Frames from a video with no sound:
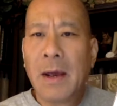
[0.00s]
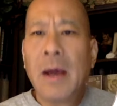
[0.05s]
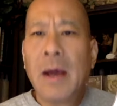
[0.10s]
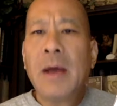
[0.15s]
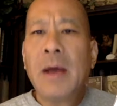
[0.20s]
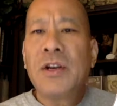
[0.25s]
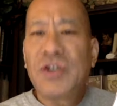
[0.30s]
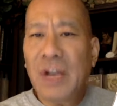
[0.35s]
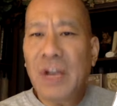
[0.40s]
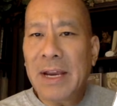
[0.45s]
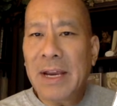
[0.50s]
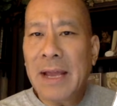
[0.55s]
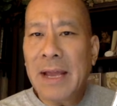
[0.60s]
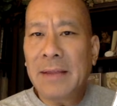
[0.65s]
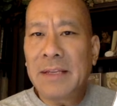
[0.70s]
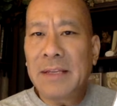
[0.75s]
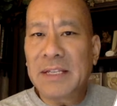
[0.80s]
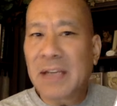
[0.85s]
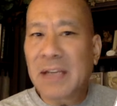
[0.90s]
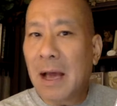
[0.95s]
check out
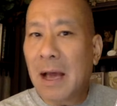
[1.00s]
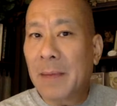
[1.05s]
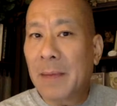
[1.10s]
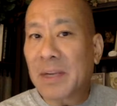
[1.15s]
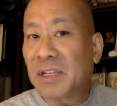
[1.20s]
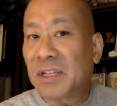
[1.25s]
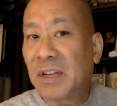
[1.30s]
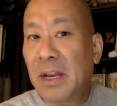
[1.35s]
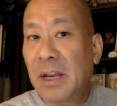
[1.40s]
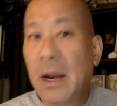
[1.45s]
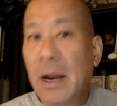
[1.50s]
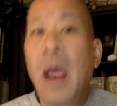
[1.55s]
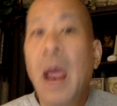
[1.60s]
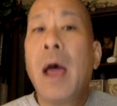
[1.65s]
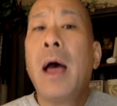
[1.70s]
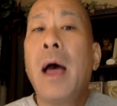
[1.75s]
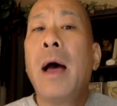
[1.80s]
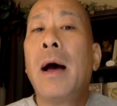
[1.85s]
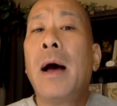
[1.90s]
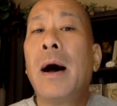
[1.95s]
these comic skin,
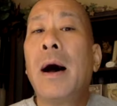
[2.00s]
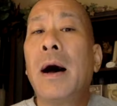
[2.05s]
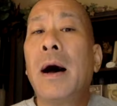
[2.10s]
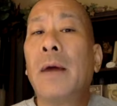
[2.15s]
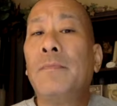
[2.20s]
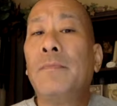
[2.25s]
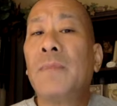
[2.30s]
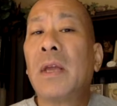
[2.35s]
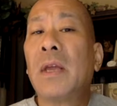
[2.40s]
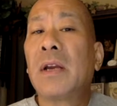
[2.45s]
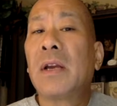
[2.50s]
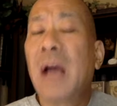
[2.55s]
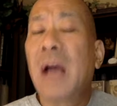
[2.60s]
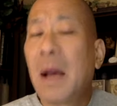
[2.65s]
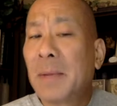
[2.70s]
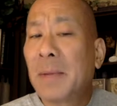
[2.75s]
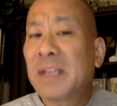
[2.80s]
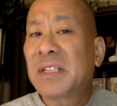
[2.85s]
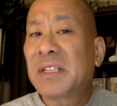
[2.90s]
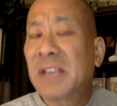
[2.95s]

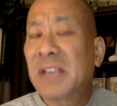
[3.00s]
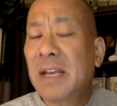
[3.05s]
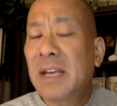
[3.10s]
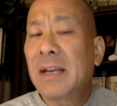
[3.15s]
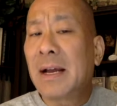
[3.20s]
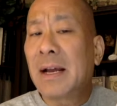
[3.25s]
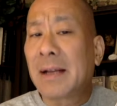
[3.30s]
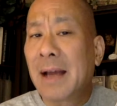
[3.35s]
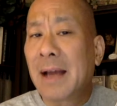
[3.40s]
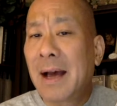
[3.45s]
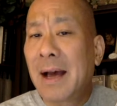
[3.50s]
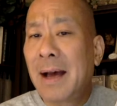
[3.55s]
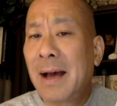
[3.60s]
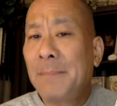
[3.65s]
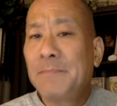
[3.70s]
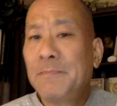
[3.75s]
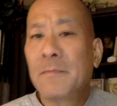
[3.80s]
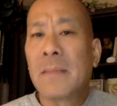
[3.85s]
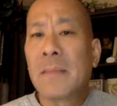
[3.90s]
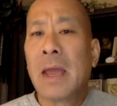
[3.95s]

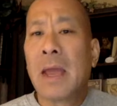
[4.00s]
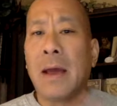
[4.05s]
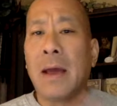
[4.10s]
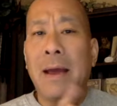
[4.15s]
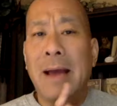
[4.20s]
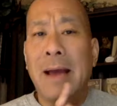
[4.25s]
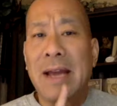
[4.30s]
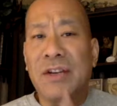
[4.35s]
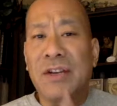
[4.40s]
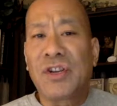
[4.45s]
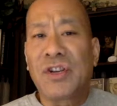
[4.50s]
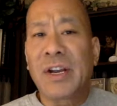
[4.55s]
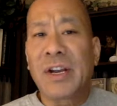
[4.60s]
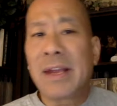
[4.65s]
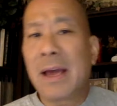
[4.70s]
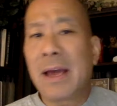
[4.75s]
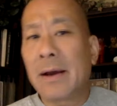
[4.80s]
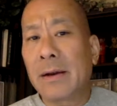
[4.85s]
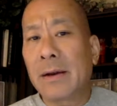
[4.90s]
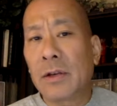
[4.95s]
comicskin.com. At
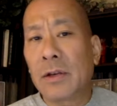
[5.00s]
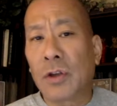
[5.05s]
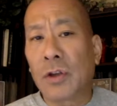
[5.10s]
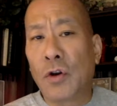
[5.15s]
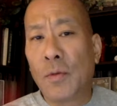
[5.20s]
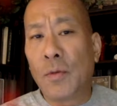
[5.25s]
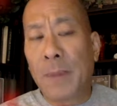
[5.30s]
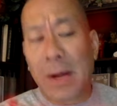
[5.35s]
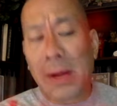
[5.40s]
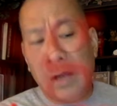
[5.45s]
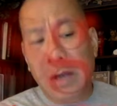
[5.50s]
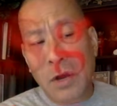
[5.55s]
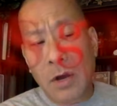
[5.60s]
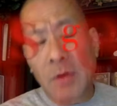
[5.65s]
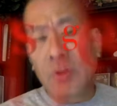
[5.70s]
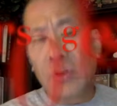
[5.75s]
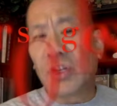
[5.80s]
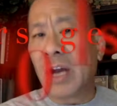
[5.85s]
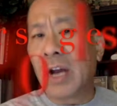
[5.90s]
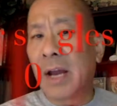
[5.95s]
checkout, the coupon code
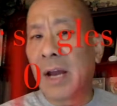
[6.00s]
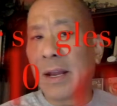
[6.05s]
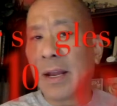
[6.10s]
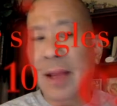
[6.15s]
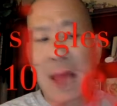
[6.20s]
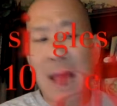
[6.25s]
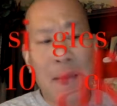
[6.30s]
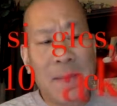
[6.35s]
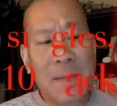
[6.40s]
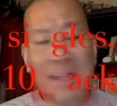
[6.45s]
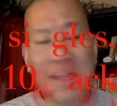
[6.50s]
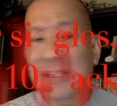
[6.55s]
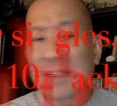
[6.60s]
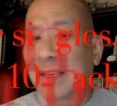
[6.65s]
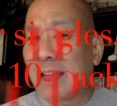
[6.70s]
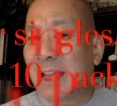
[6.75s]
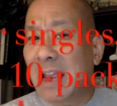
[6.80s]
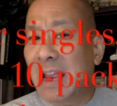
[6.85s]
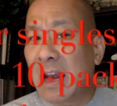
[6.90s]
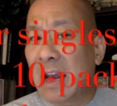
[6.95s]
John the Comic
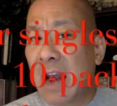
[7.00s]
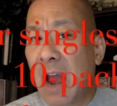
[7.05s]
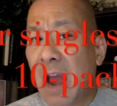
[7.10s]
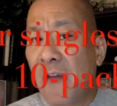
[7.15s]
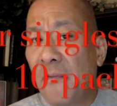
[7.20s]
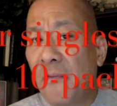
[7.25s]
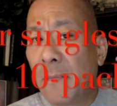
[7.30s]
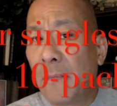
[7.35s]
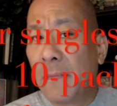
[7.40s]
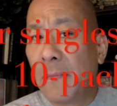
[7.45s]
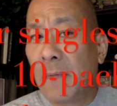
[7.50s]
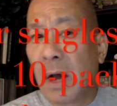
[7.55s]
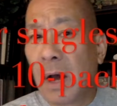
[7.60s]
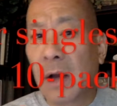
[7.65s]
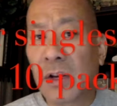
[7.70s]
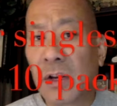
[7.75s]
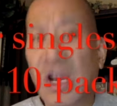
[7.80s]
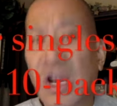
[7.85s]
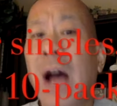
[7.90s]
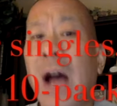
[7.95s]
Skin,
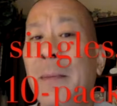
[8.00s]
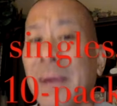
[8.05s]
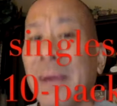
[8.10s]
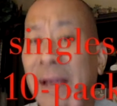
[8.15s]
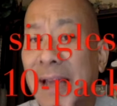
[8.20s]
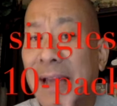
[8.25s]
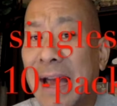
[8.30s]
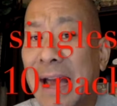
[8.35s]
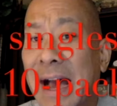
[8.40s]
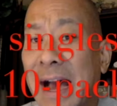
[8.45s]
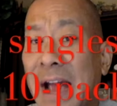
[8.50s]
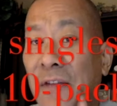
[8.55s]
Comic Guy